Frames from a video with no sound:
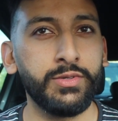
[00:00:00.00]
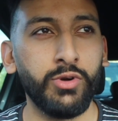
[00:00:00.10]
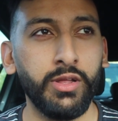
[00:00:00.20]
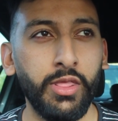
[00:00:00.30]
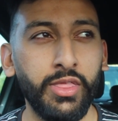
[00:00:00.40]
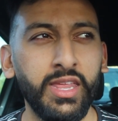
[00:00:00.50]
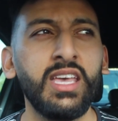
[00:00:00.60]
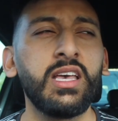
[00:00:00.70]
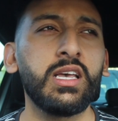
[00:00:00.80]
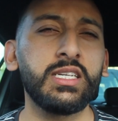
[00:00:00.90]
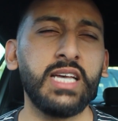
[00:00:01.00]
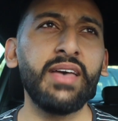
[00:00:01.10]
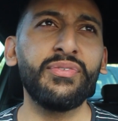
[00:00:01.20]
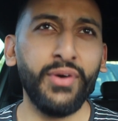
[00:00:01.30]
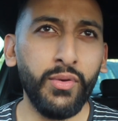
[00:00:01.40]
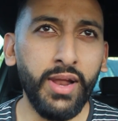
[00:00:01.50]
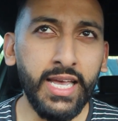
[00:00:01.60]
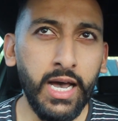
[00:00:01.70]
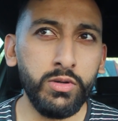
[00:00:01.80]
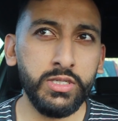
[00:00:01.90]
rather than, because I felt
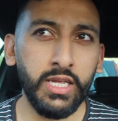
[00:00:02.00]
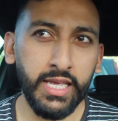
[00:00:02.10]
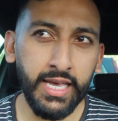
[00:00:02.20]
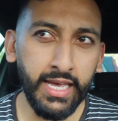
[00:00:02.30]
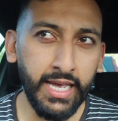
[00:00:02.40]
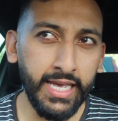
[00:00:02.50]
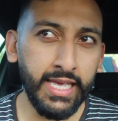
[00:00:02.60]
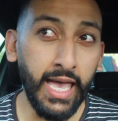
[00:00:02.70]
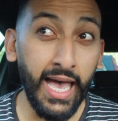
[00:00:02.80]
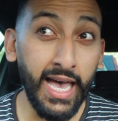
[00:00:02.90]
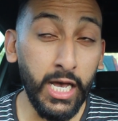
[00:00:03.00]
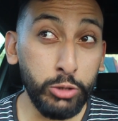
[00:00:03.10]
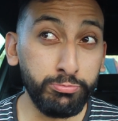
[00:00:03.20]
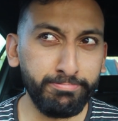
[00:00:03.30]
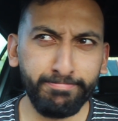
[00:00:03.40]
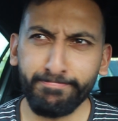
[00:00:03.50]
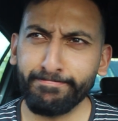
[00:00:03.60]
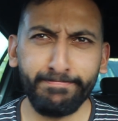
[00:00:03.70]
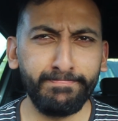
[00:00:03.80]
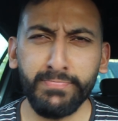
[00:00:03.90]
like I was gonna get a
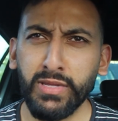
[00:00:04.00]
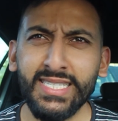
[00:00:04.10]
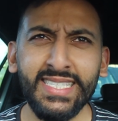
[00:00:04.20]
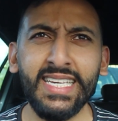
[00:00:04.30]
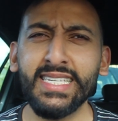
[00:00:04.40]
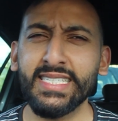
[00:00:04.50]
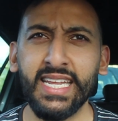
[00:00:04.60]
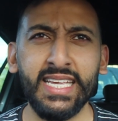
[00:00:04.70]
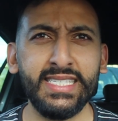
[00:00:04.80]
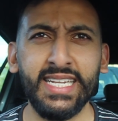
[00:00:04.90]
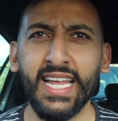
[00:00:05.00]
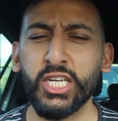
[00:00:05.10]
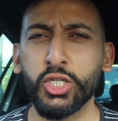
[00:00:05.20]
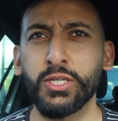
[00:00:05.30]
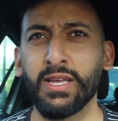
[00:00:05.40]
seasoning slash